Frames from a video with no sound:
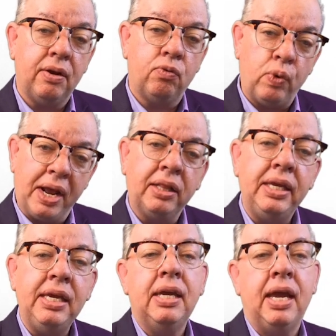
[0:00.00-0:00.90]

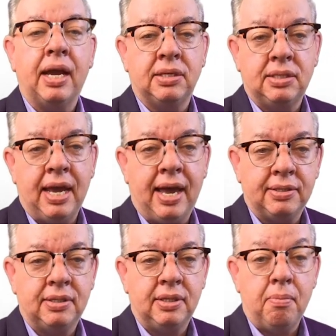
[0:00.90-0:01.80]
readily
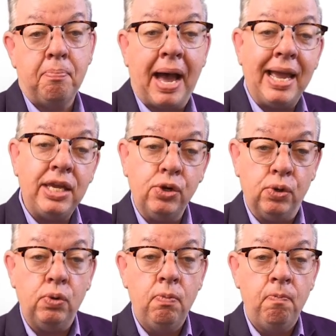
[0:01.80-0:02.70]
accessed by
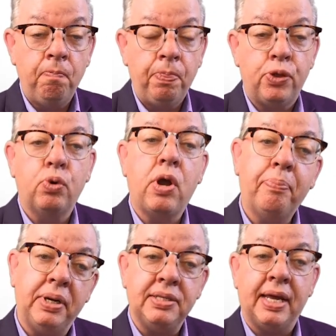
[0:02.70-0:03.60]
you through
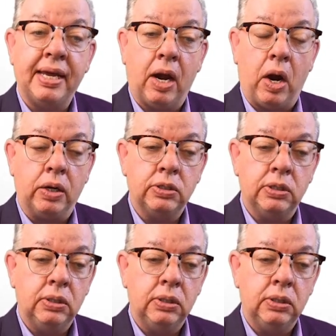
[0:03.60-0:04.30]
companies like ours.